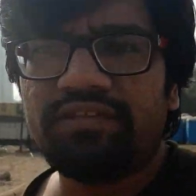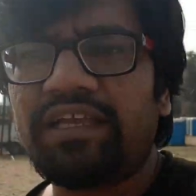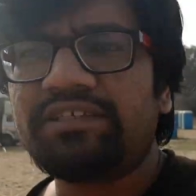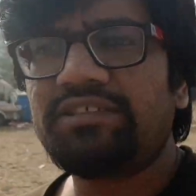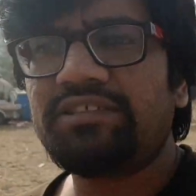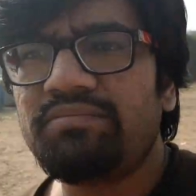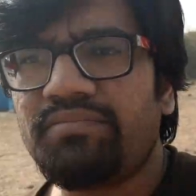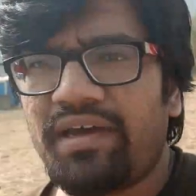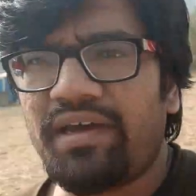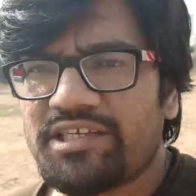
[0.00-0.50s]
So
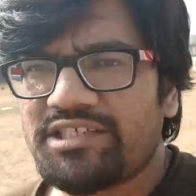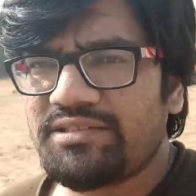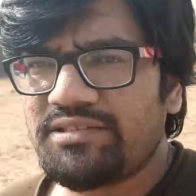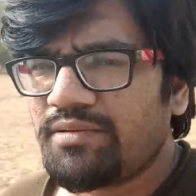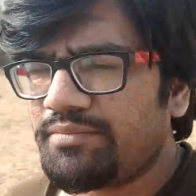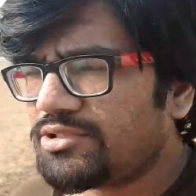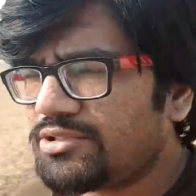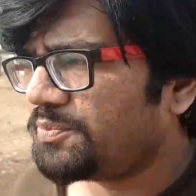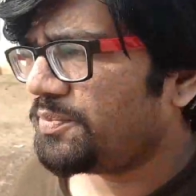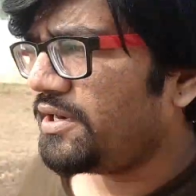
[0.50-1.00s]
that's the
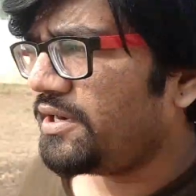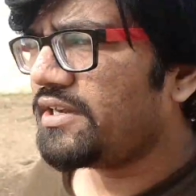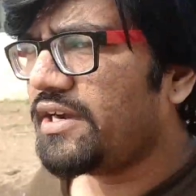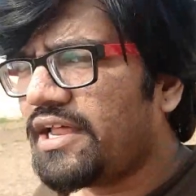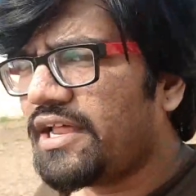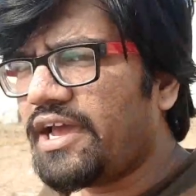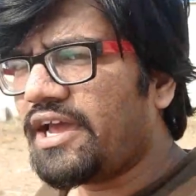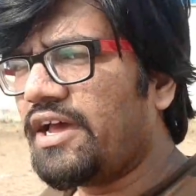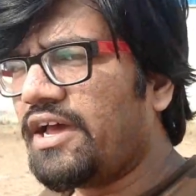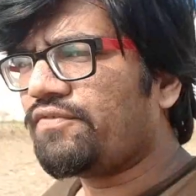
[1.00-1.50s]
maximum speed
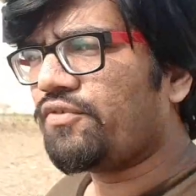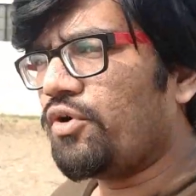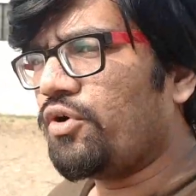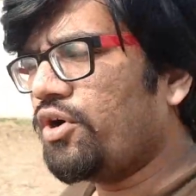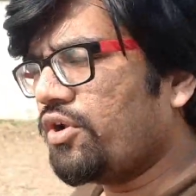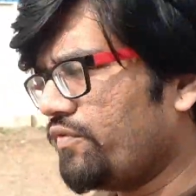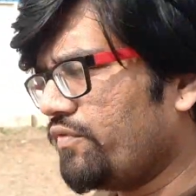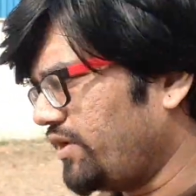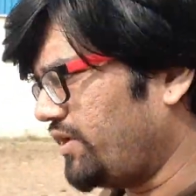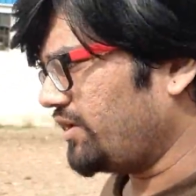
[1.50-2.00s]
that I have
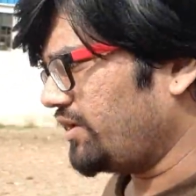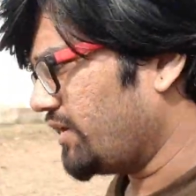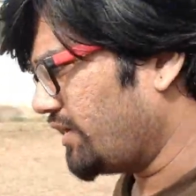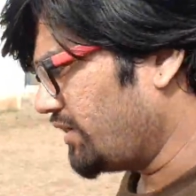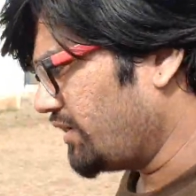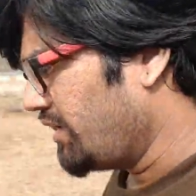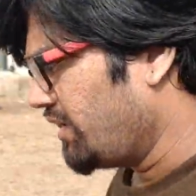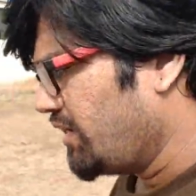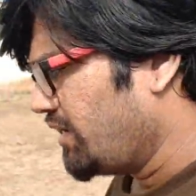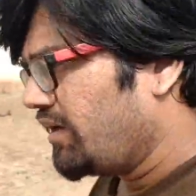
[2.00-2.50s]
got over
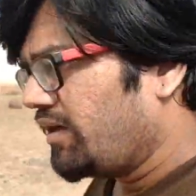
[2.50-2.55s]
here,